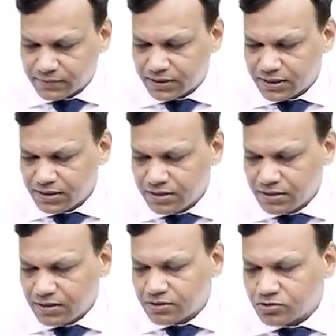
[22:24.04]
Clear?
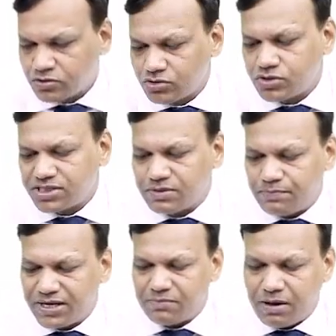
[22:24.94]
So you can
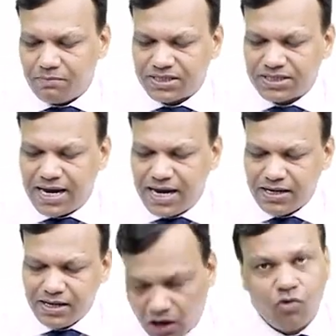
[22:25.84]
simply remember that
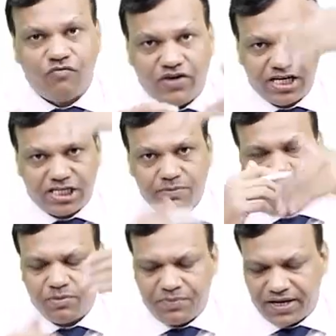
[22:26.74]
how variation
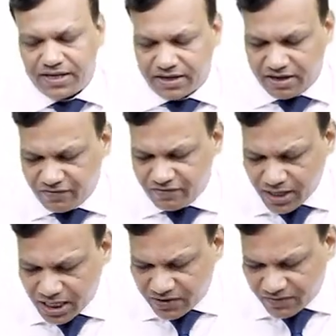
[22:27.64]
between peak and trough,
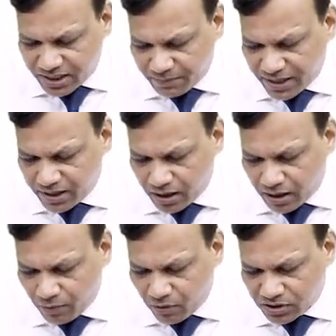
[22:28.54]
it will depend
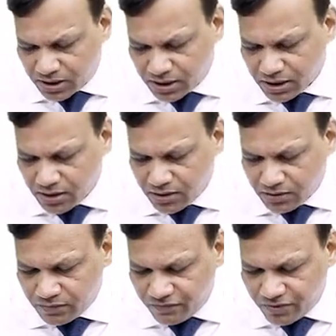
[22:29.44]
upon the
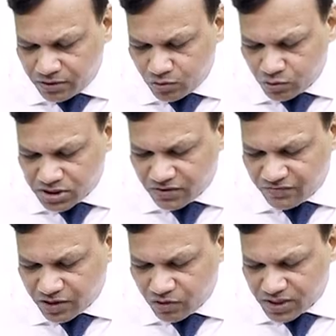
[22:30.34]
dosing
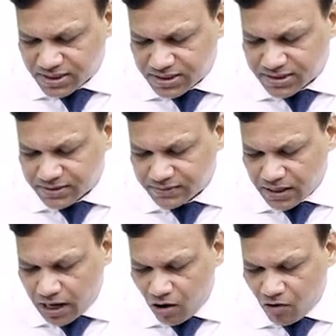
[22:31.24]
frequency,
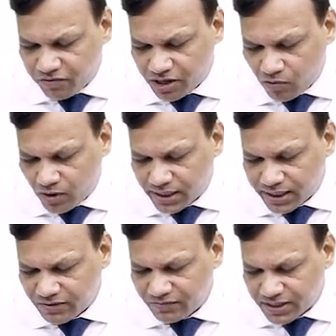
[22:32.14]
how
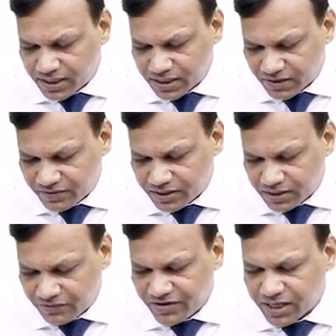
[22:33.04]
frequently we are giving.
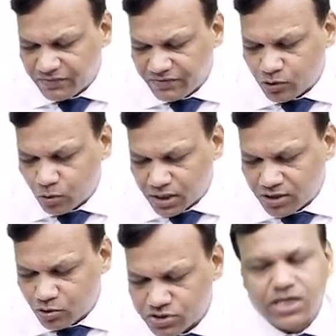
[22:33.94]
If we are giving total
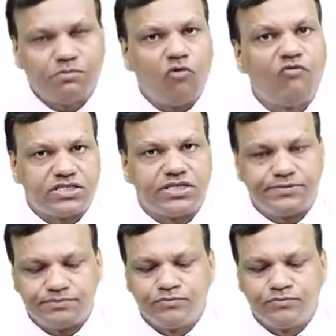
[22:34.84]
dose same, obviously.